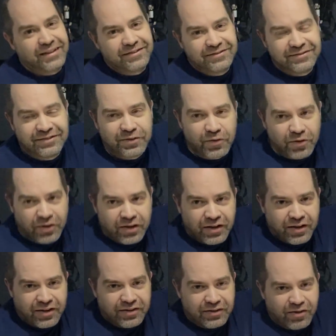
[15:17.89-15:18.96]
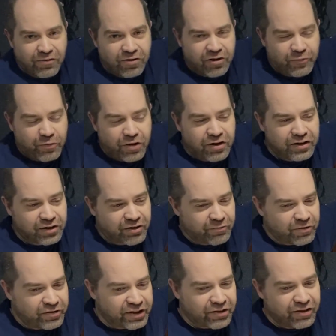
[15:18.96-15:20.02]
kick the cable out or something. Or if we're on a
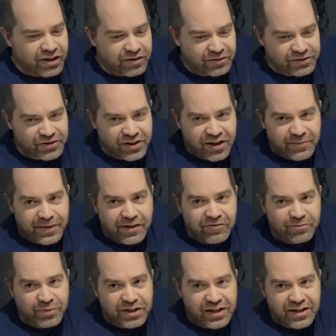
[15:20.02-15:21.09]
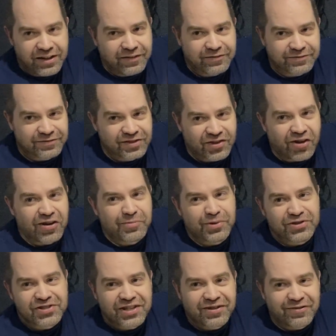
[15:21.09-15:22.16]
really critical job, that would be start up the
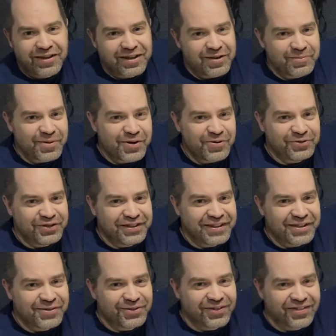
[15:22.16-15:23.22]
generator mode, you know?